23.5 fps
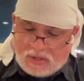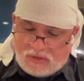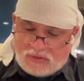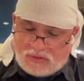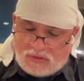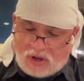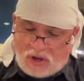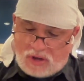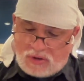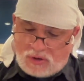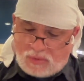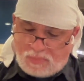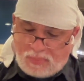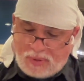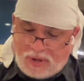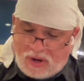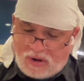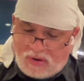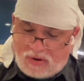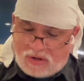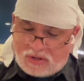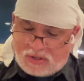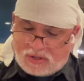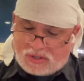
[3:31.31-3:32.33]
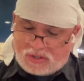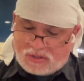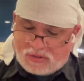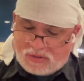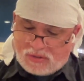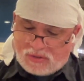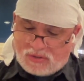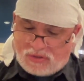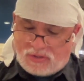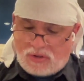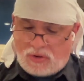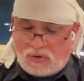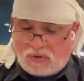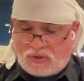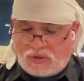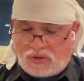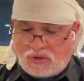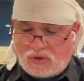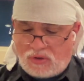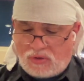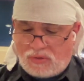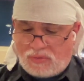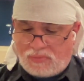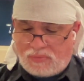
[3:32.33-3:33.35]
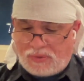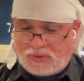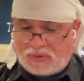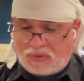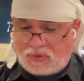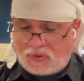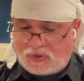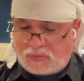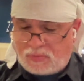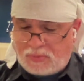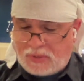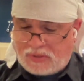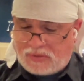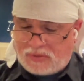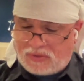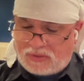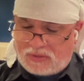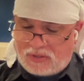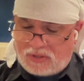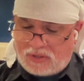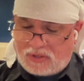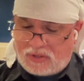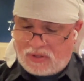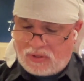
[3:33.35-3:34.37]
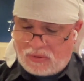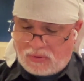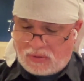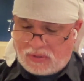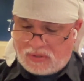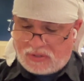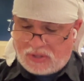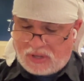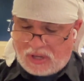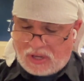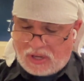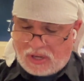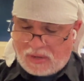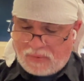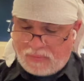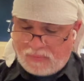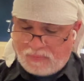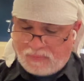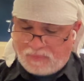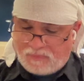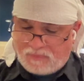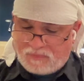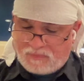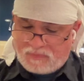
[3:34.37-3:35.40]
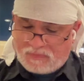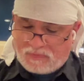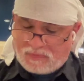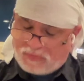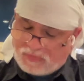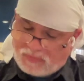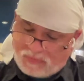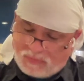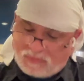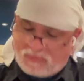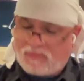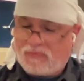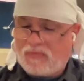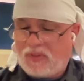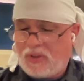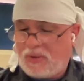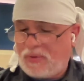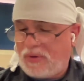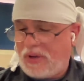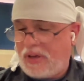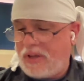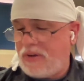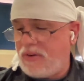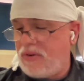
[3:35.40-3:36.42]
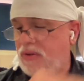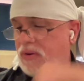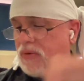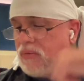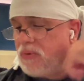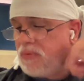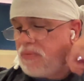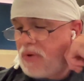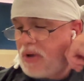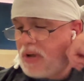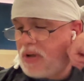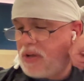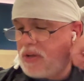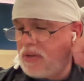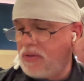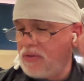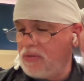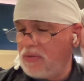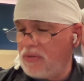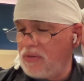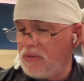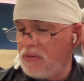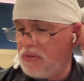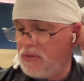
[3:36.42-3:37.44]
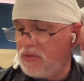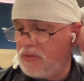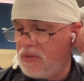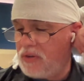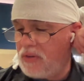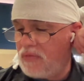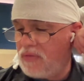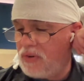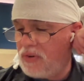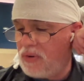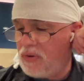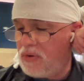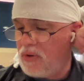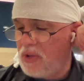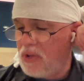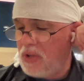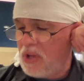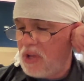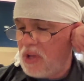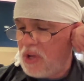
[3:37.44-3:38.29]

Donald Parrish, so cute, but don't expect to see it in the USA. I don't know. We might. I don't know. You never know.